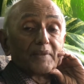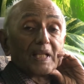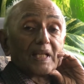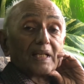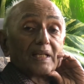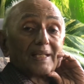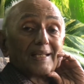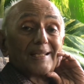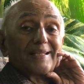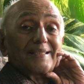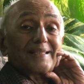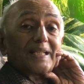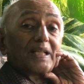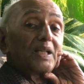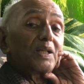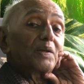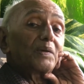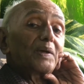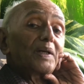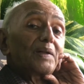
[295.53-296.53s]
Each
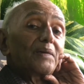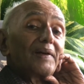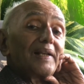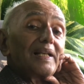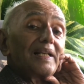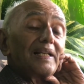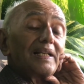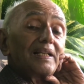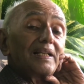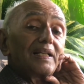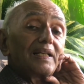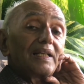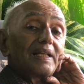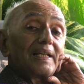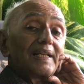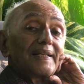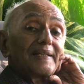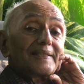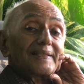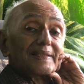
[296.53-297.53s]
individual
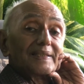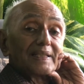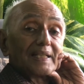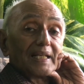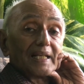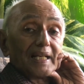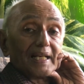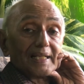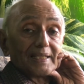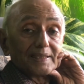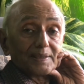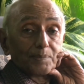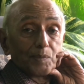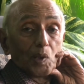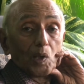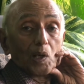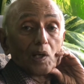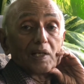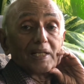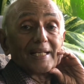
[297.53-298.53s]
is a
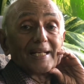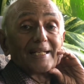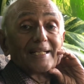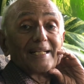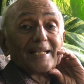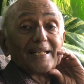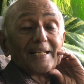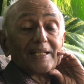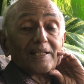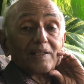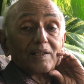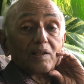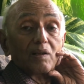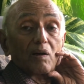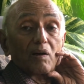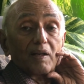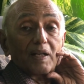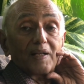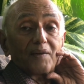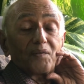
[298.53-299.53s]
small eddy or
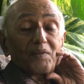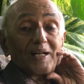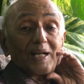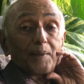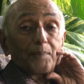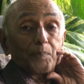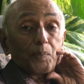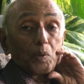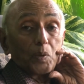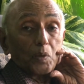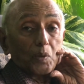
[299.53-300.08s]
a whirlpool.